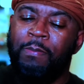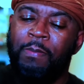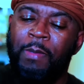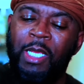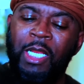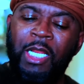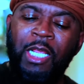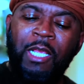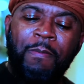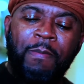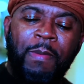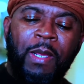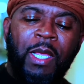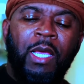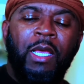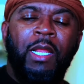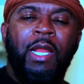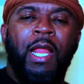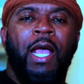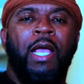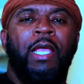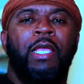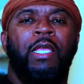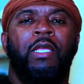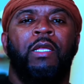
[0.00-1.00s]
many men
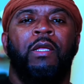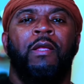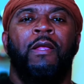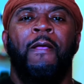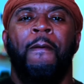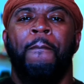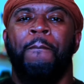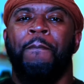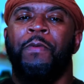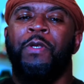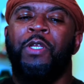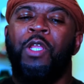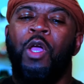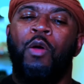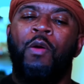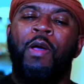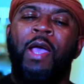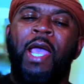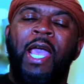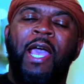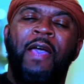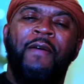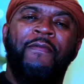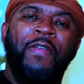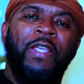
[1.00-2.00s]
out here don't
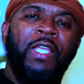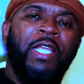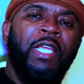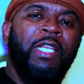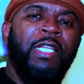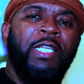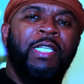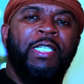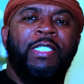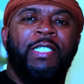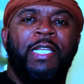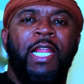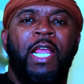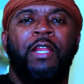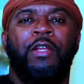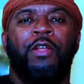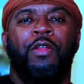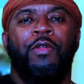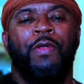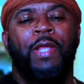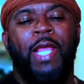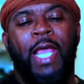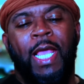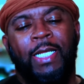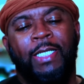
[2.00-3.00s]
have any
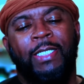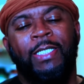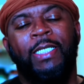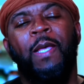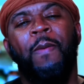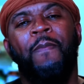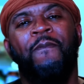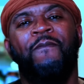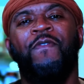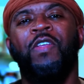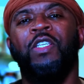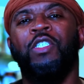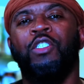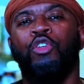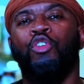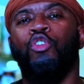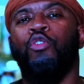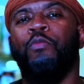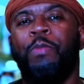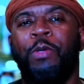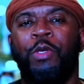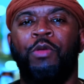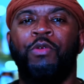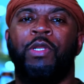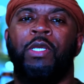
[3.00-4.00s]
standard except
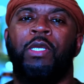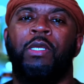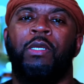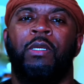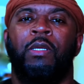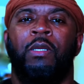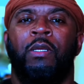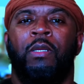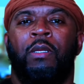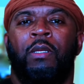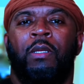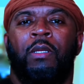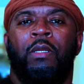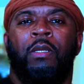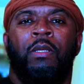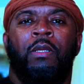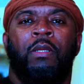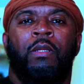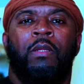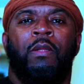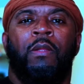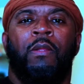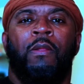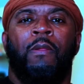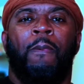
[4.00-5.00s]
physical beauty.
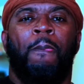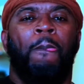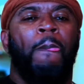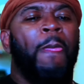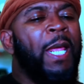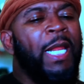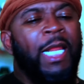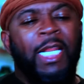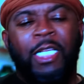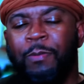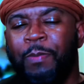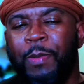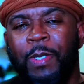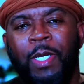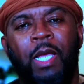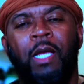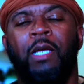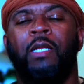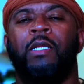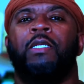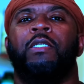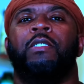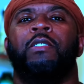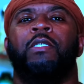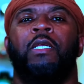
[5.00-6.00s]
And let's be
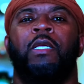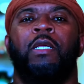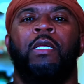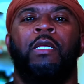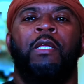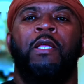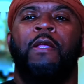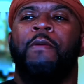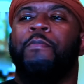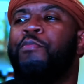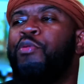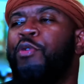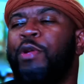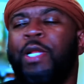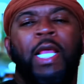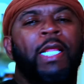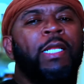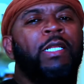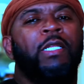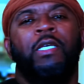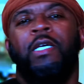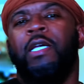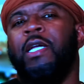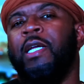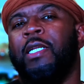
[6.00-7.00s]
honest, Britt ain't
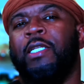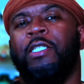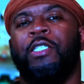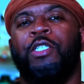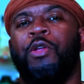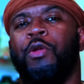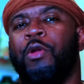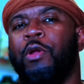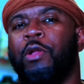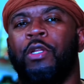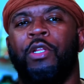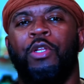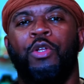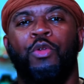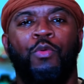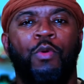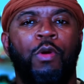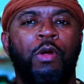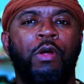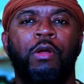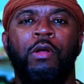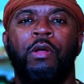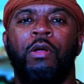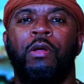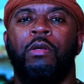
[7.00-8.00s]
the ugliest girl in the
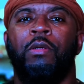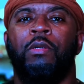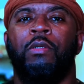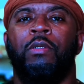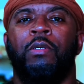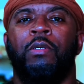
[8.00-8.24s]
world.